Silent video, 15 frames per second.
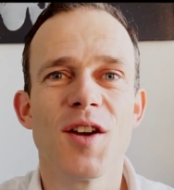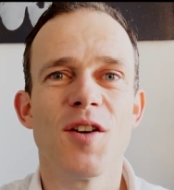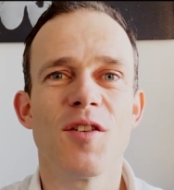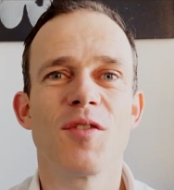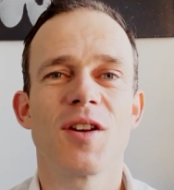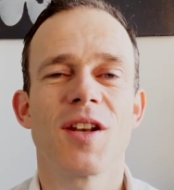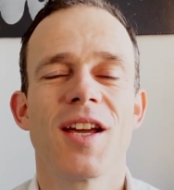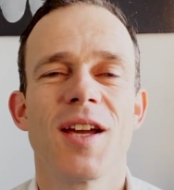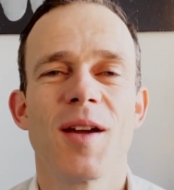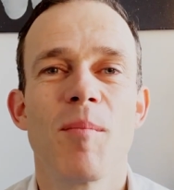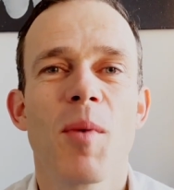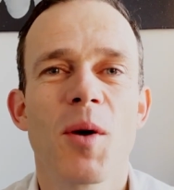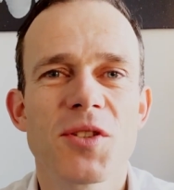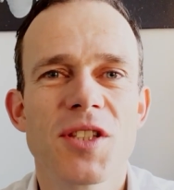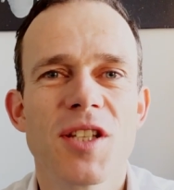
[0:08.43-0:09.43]
for the
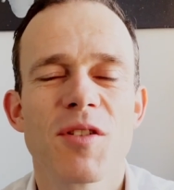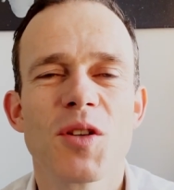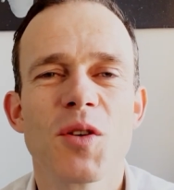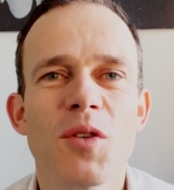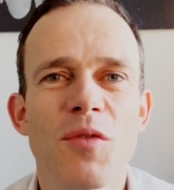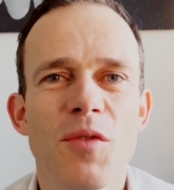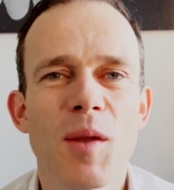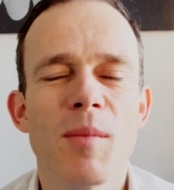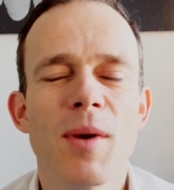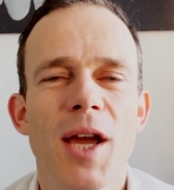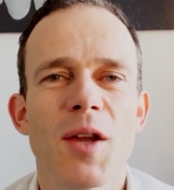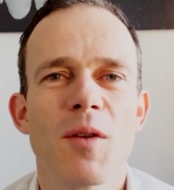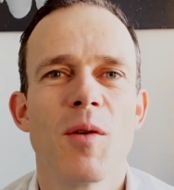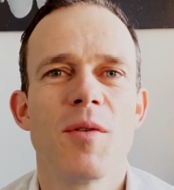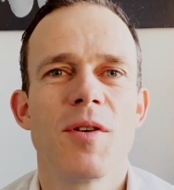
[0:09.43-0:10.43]
positive and good
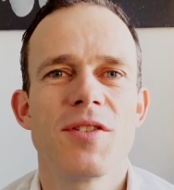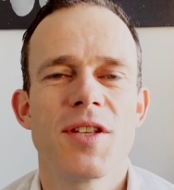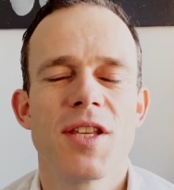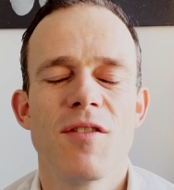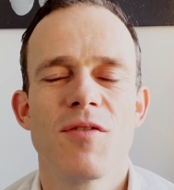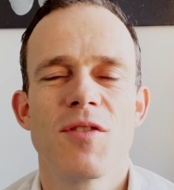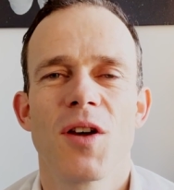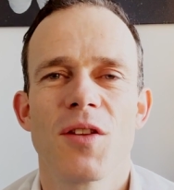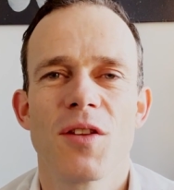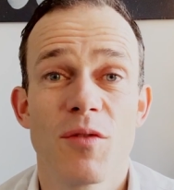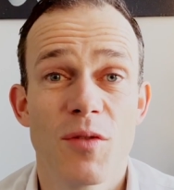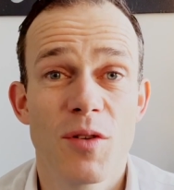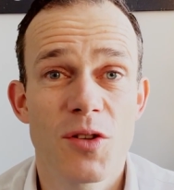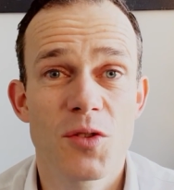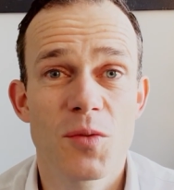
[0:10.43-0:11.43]
feedback we received on the
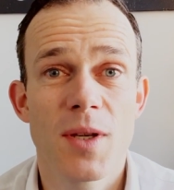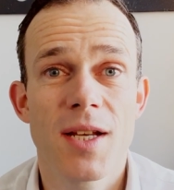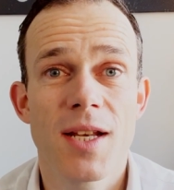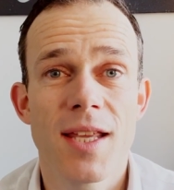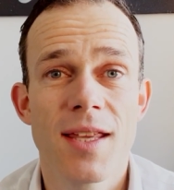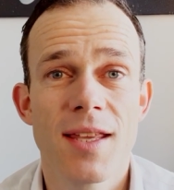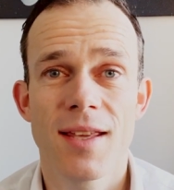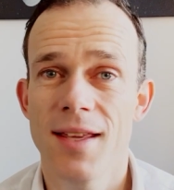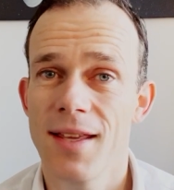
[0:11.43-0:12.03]
first weekly.